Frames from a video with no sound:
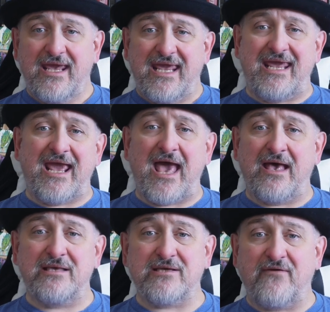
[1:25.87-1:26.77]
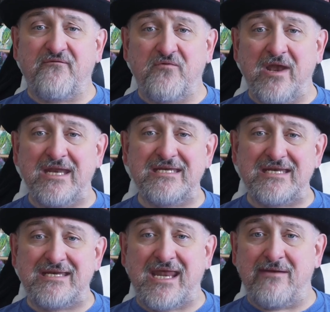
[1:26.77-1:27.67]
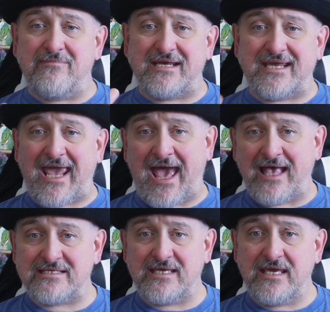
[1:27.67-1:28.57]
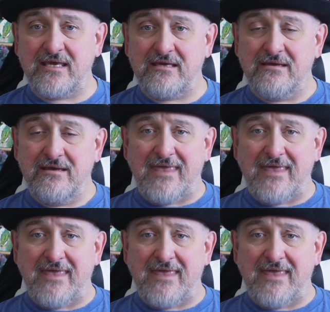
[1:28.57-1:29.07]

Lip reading: He has a friend named Cassie